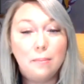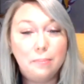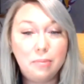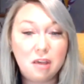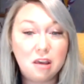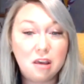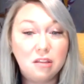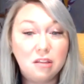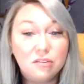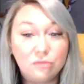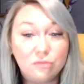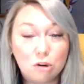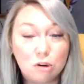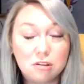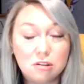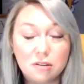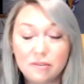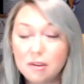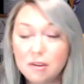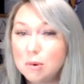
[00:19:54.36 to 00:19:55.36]
being the
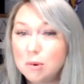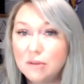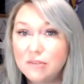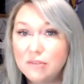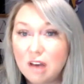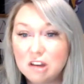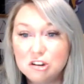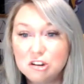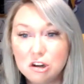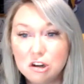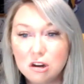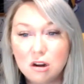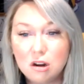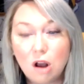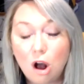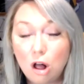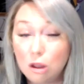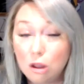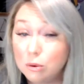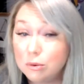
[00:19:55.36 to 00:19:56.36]
voice of the profession in
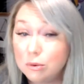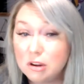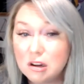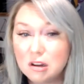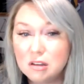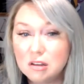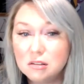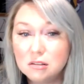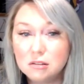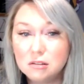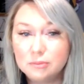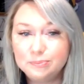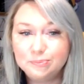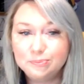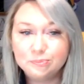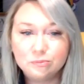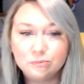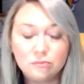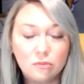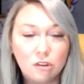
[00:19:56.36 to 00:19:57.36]
all arenas.
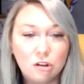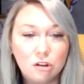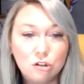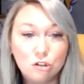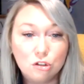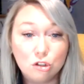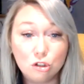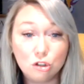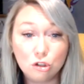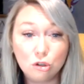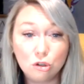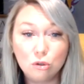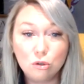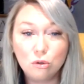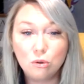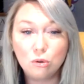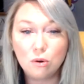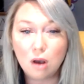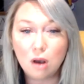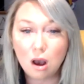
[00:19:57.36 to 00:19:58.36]

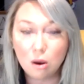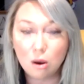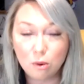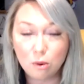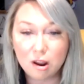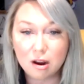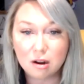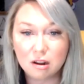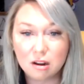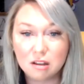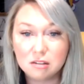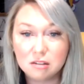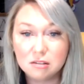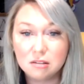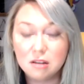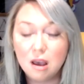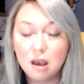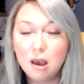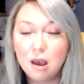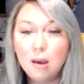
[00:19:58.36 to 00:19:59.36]
Two,
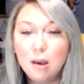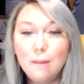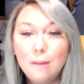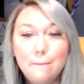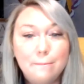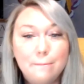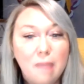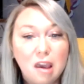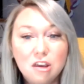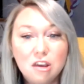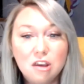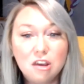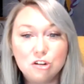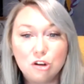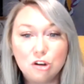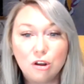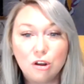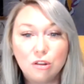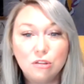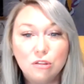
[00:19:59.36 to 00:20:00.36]
awareness, making
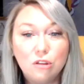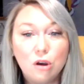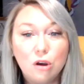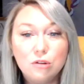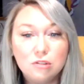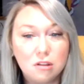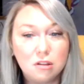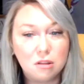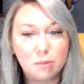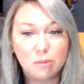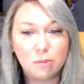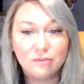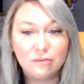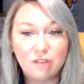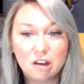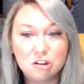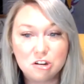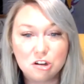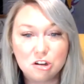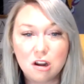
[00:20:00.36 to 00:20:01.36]
sure those in the
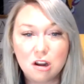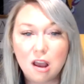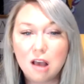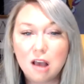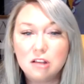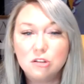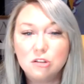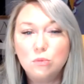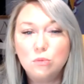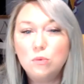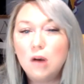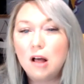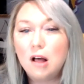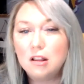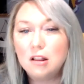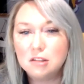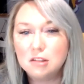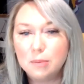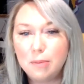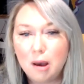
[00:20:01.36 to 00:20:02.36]
profession as well
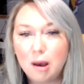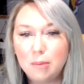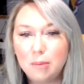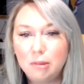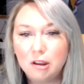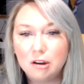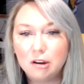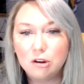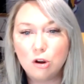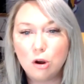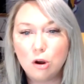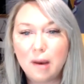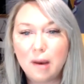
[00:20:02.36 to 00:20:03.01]
as the public know